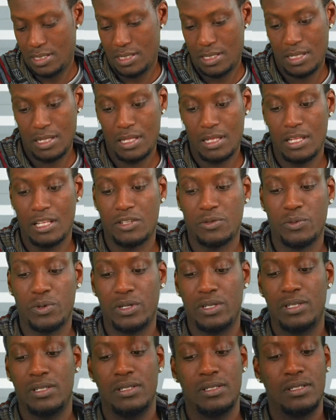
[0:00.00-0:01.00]
and this
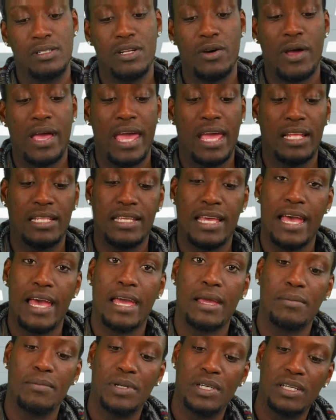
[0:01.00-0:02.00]
one, no hang
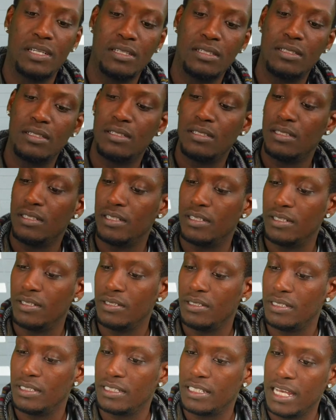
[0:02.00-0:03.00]
tag, but you know,
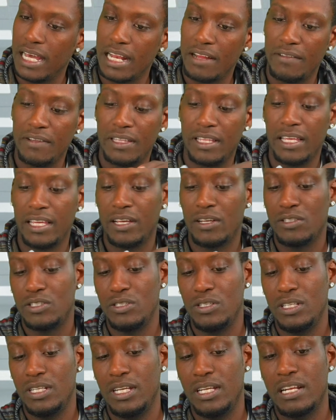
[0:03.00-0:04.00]
it's got everything else
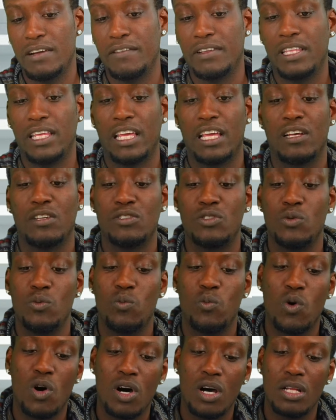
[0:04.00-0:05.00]
you need, everything else you
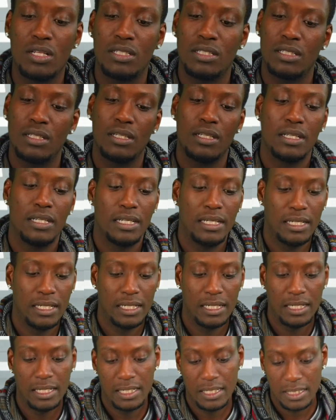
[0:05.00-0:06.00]
want.
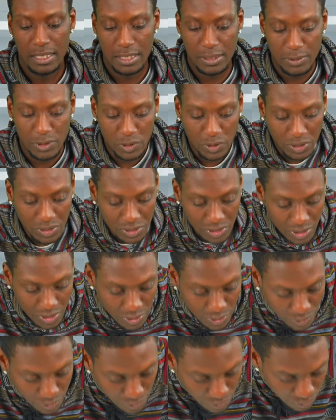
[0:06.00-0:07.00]
These joints are
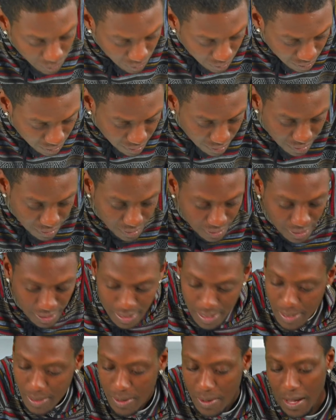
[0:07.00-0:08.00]
cool.
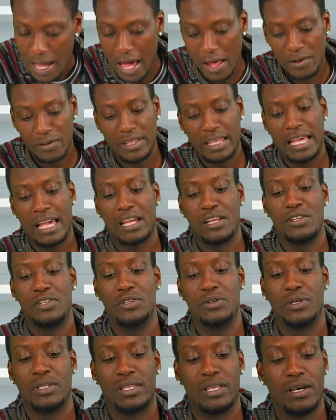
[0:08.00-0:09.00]
I don't think I can
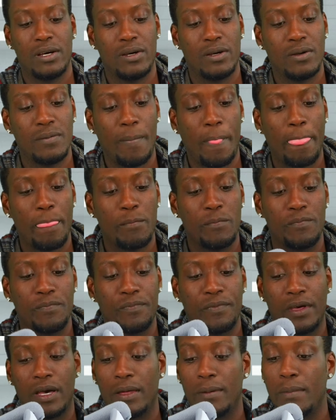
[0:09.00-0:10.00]
do it though.
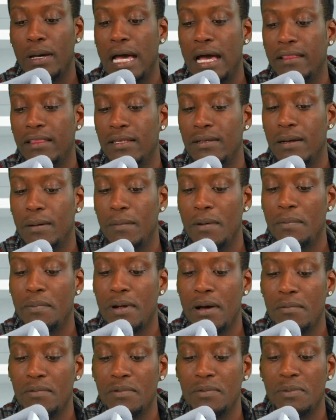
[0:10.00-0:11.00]
I'm gonna
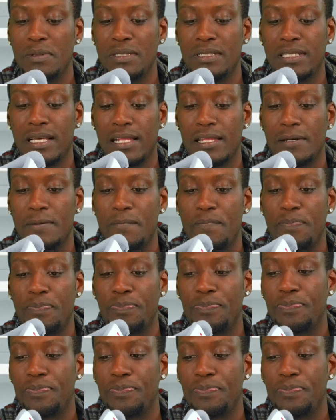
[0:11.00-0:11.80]
probably sell them.